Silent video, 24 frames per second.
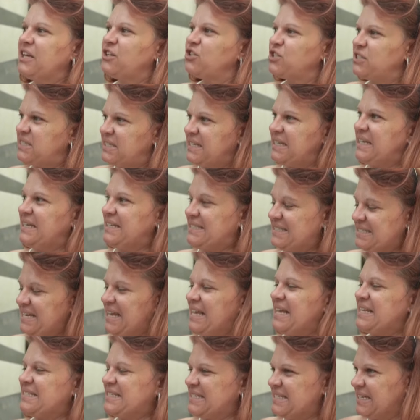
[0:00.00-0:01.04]
he
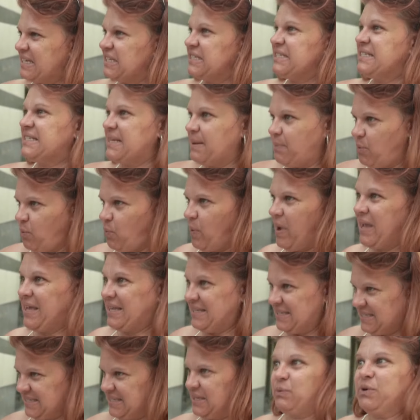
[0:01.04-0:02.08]
understands and could step away
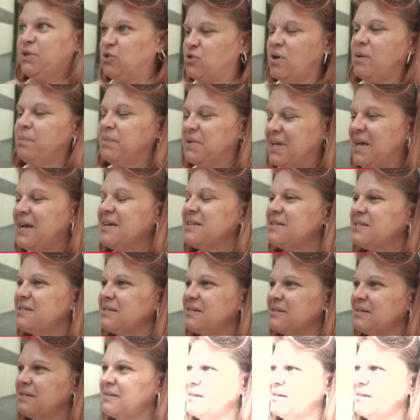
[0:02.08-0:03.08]
and see what Trump does.